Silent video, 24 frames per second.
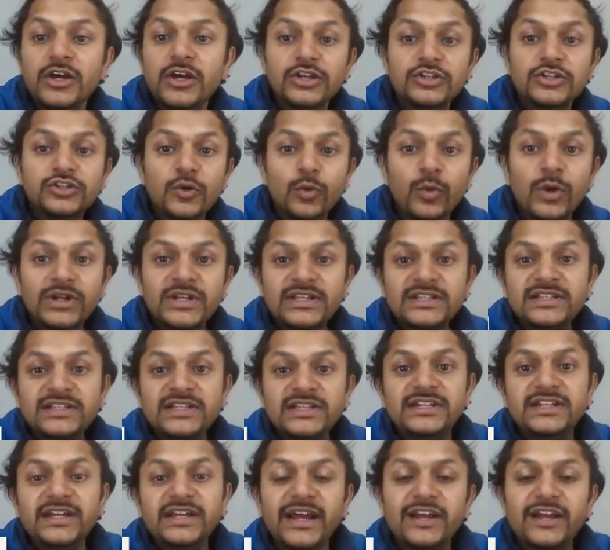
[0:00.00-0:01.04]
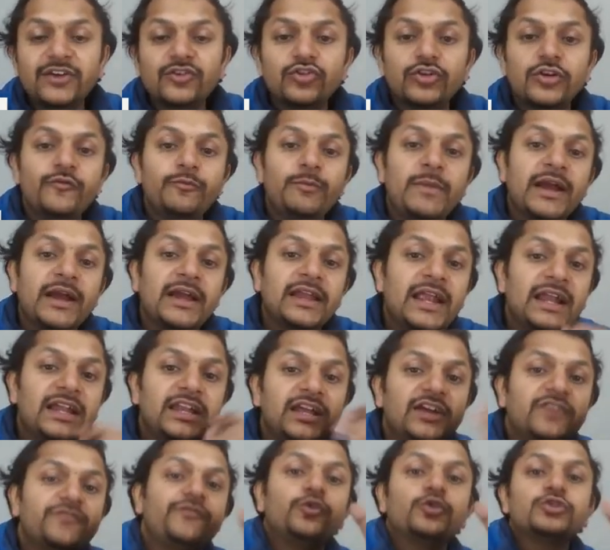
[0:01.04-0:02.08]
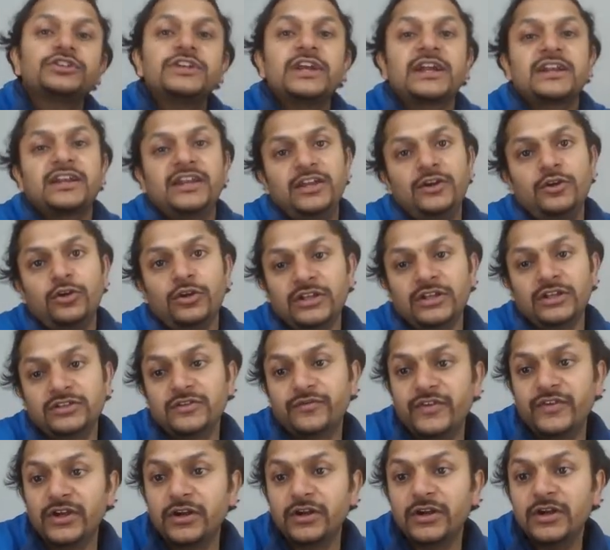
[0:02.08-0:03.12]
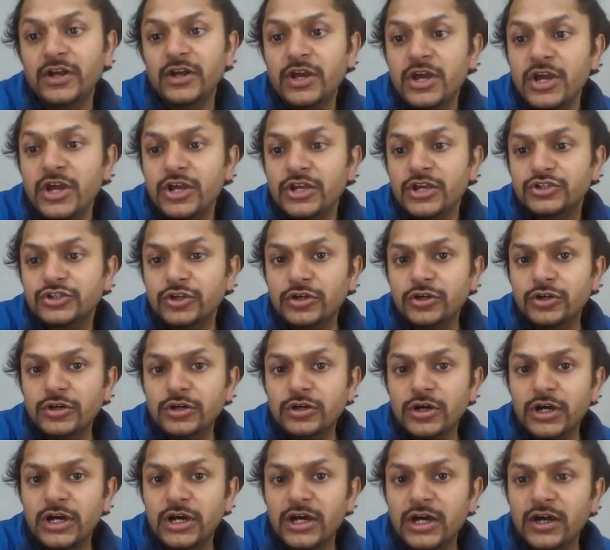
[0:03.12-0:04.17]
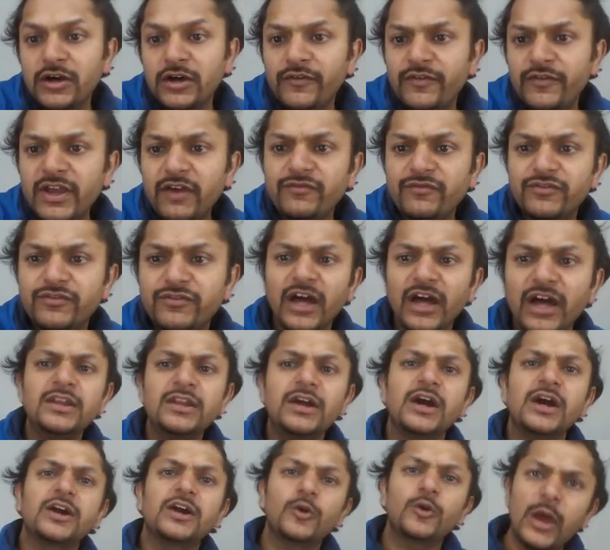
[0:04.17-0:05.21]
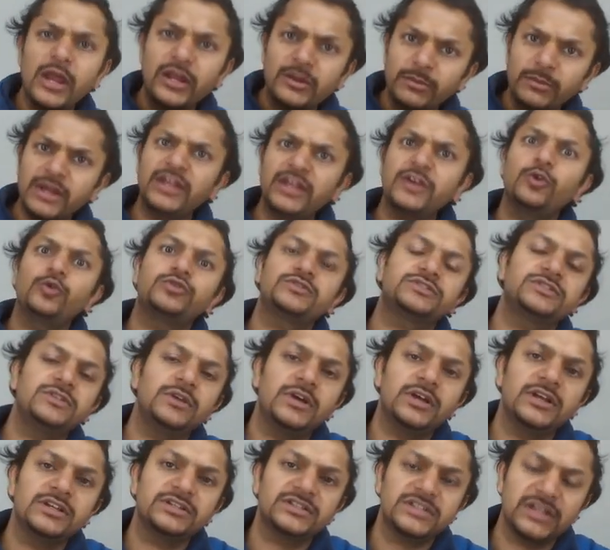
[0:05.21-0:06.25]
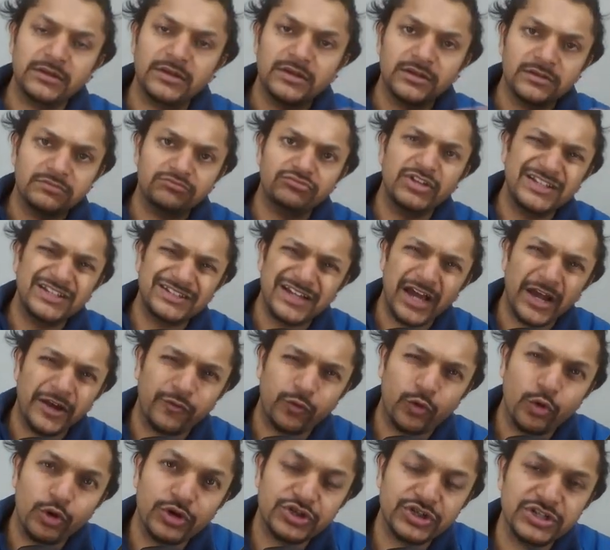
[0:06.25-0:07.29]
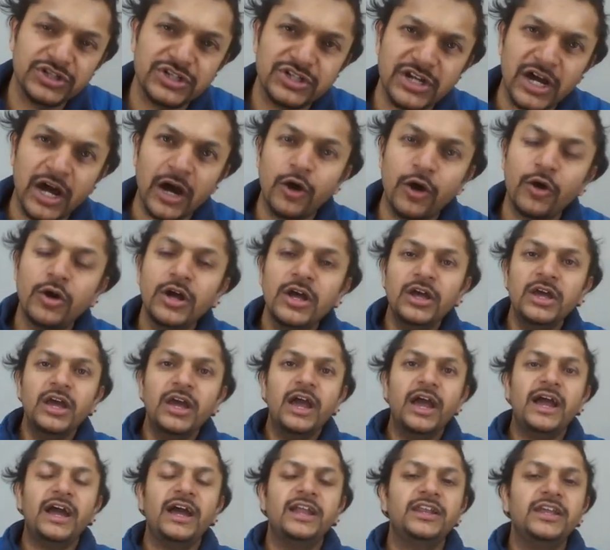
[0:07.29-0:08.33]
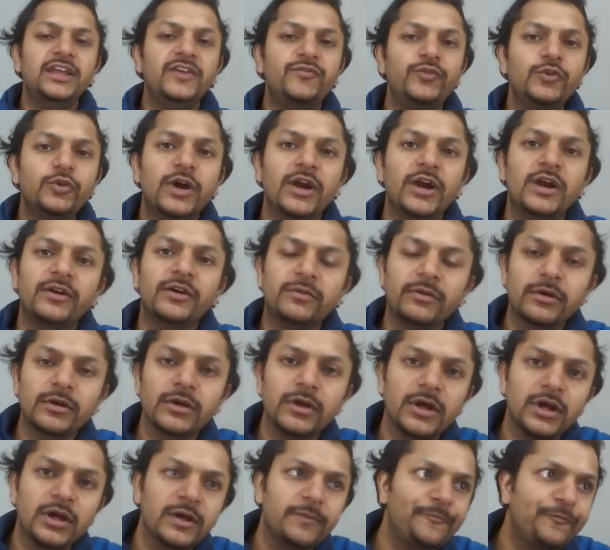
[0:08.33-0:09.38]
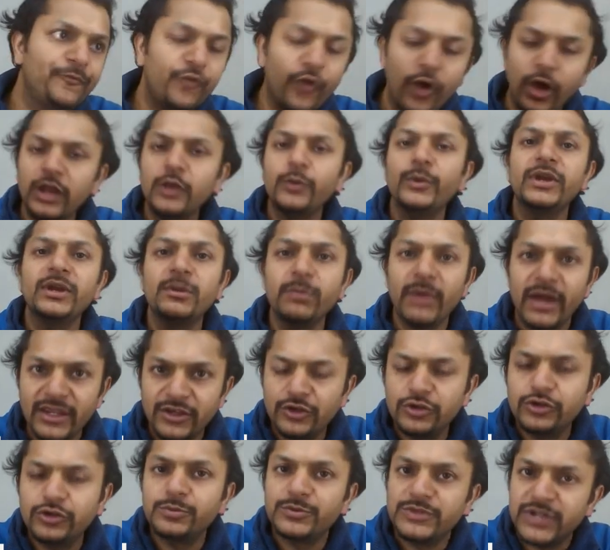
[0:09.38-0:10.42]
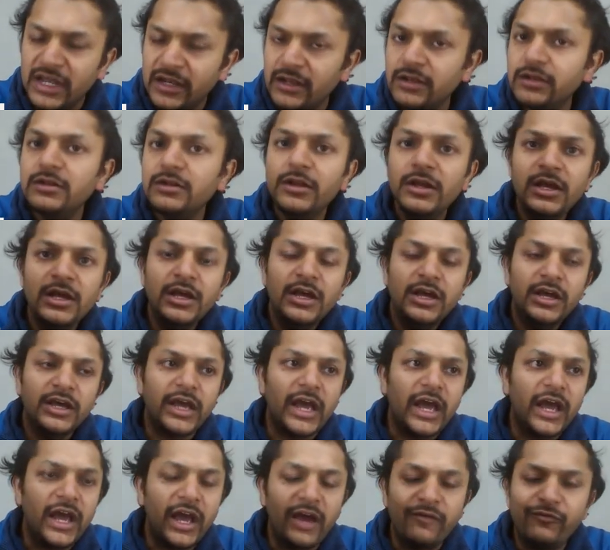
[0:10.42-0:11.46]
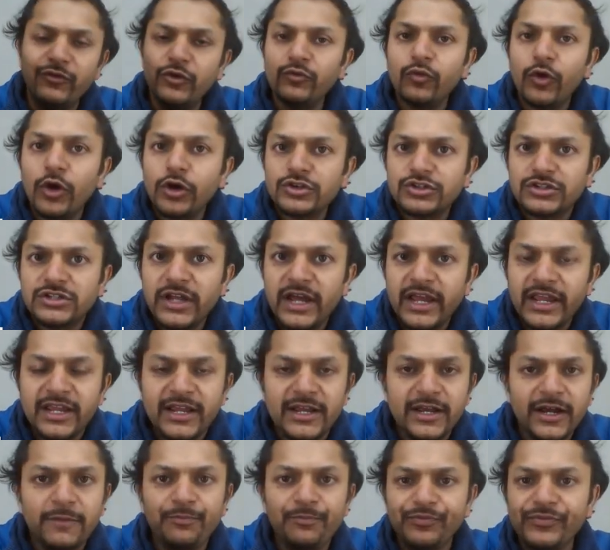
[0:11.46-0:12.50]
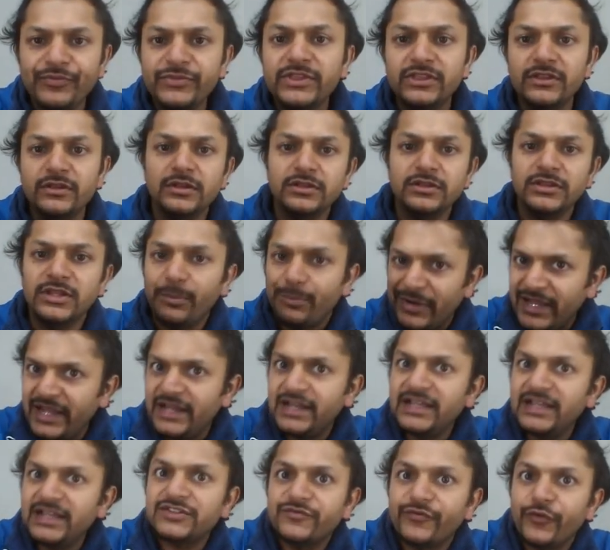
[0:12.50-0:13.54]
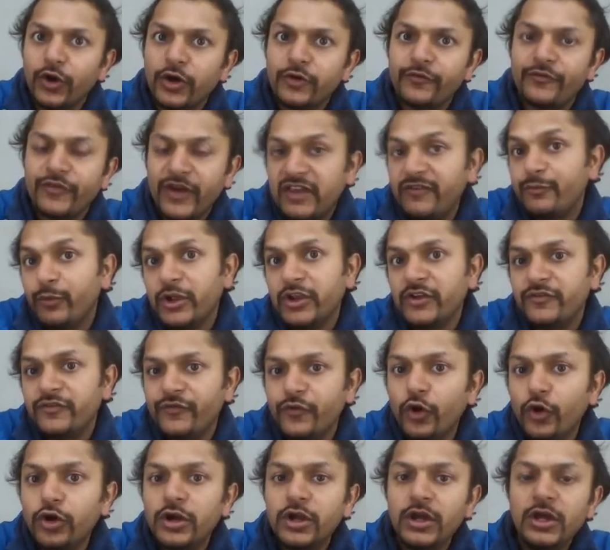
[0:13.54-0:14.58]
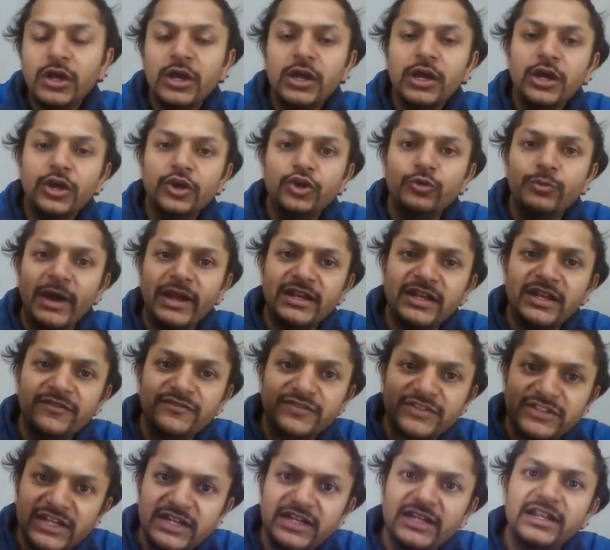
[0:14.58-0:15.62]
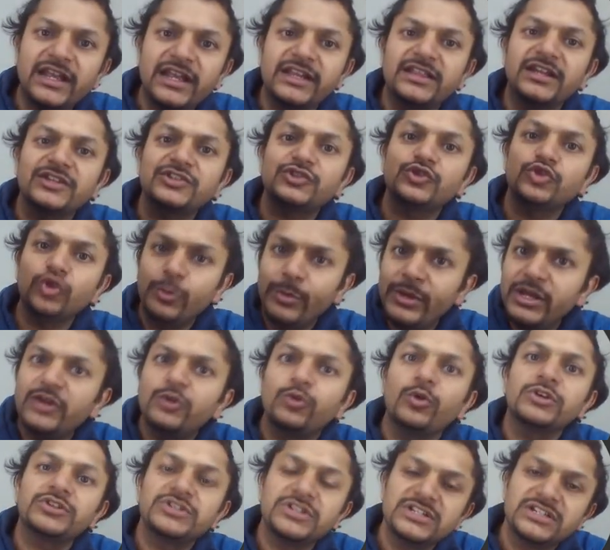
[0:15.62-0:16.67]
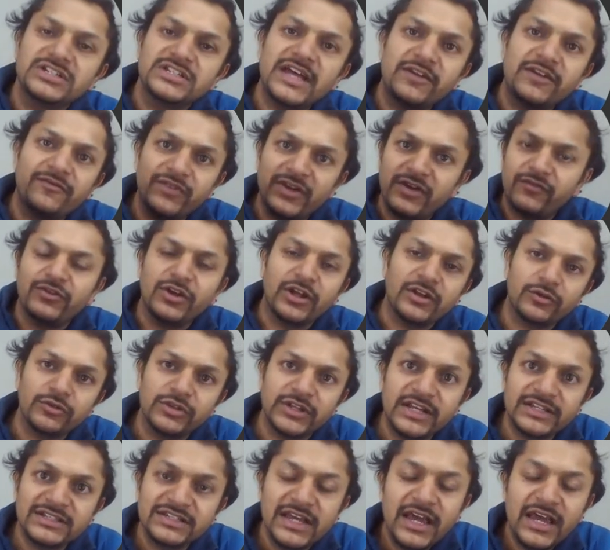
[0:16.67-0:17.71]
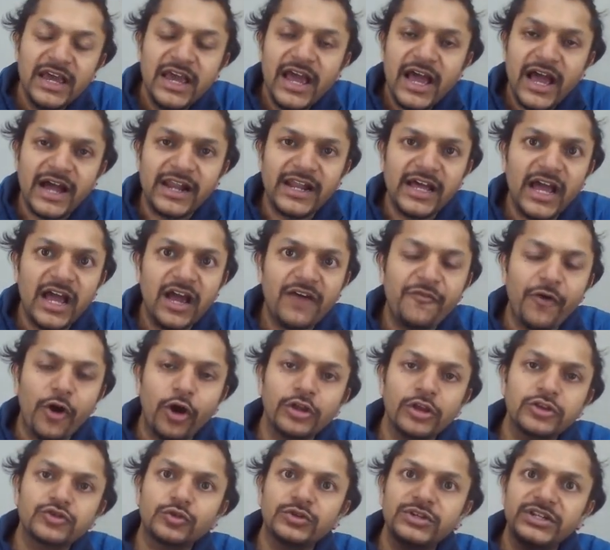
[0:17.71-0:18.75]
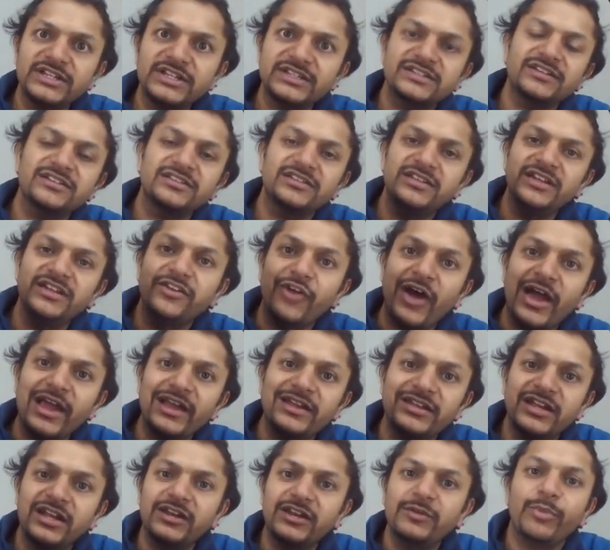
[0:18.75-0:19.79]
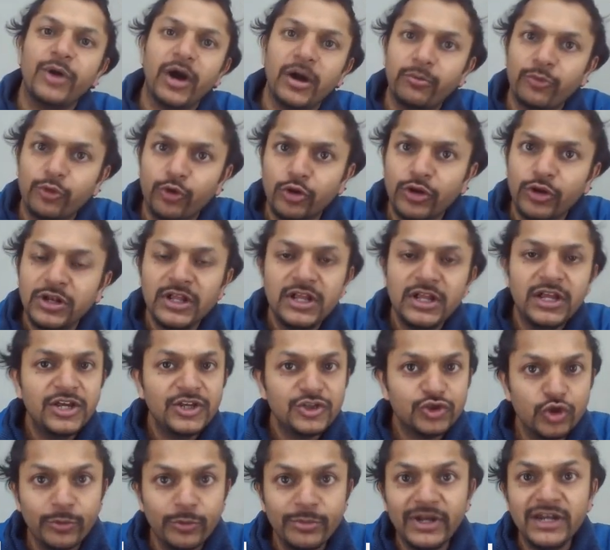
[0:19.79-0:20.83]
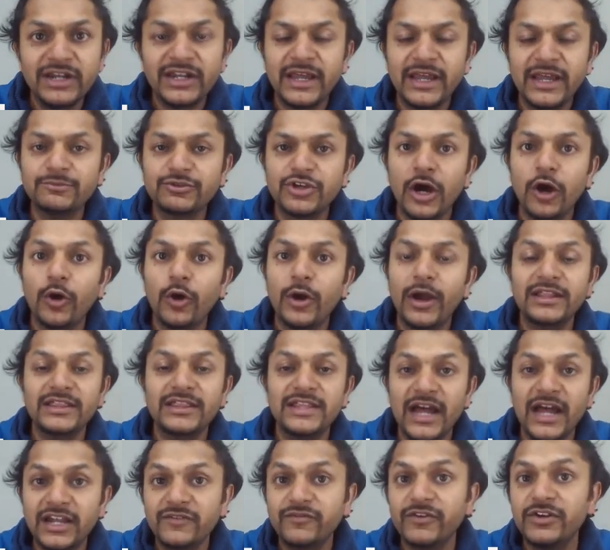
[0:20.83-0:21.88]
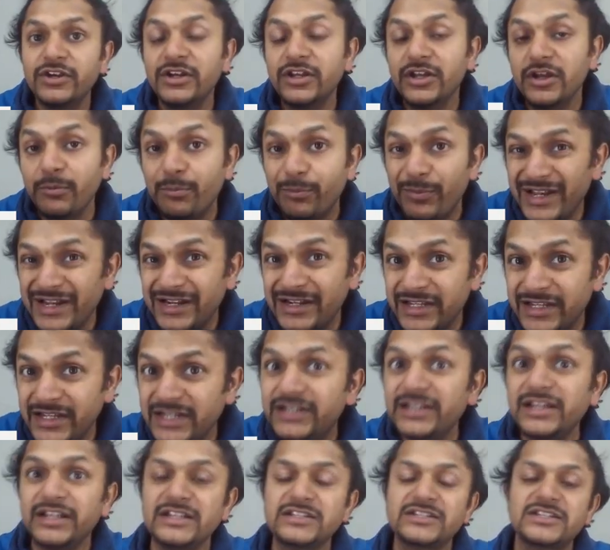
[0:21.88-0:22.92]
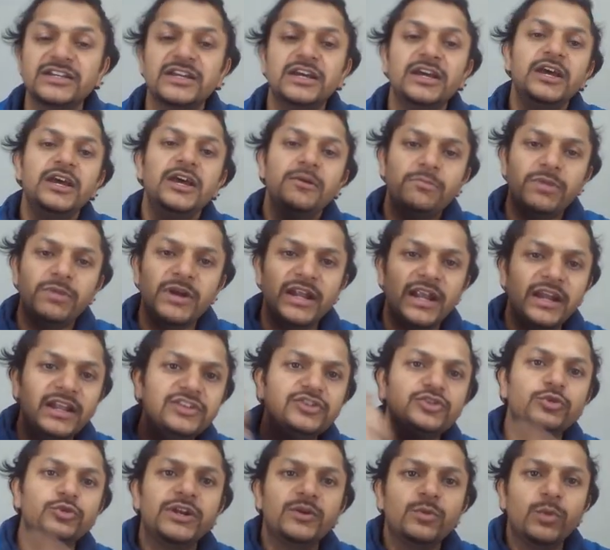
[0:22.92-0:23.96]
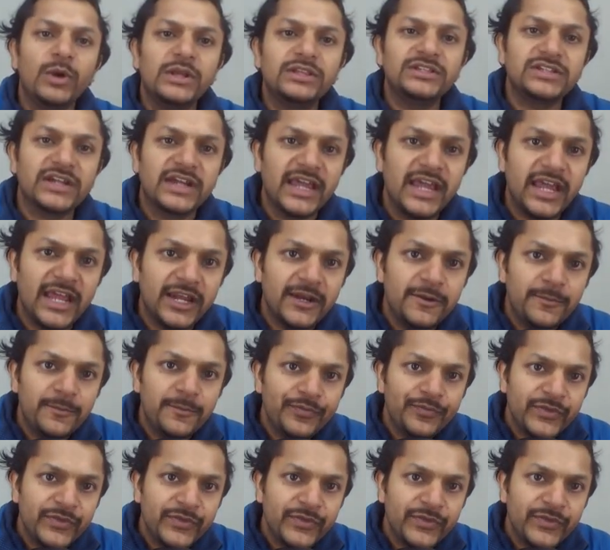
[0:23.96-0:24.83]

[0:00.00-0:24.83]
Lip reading: So what is the direction of magnetic force acting on a sphere? So we have done quite many these kind of questions now. And if you are following my YouTube channel, have you watched like the playlist for 5.4? You might have seen like there are so many questions that we have done on this. And I have also discussed the right hand palm rule so many times now, and that even in complete details. But let us do it once again.